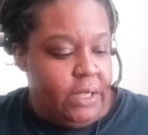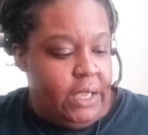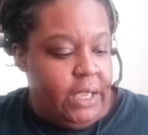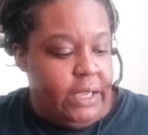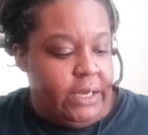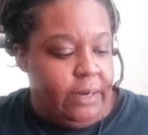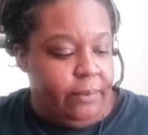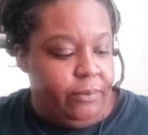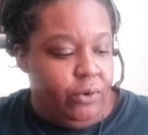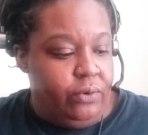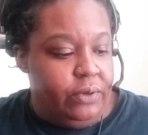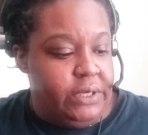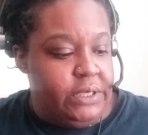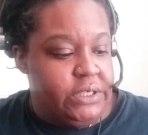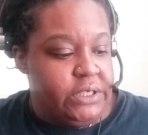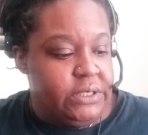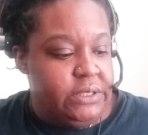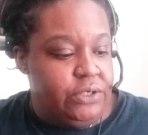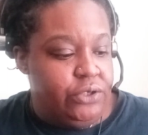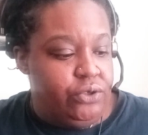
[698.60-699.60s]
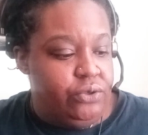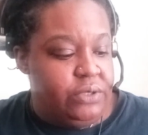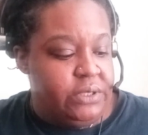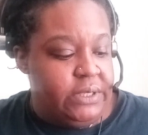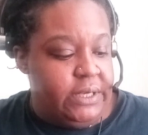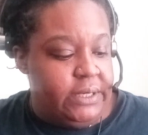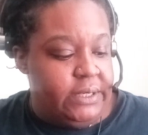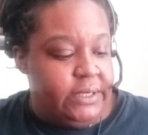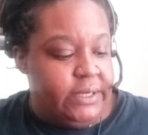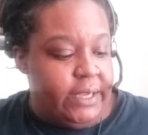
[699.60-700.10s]
And I'm going to use
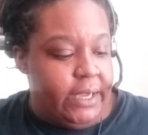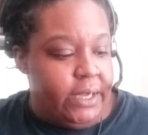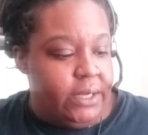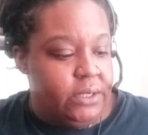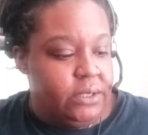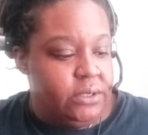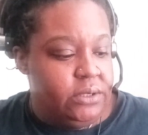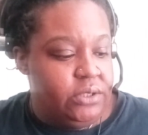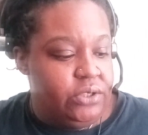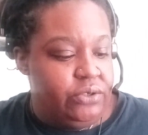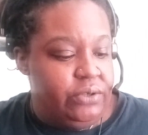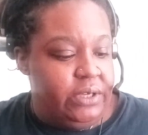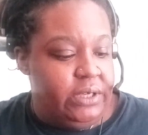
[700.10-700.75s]
another deck to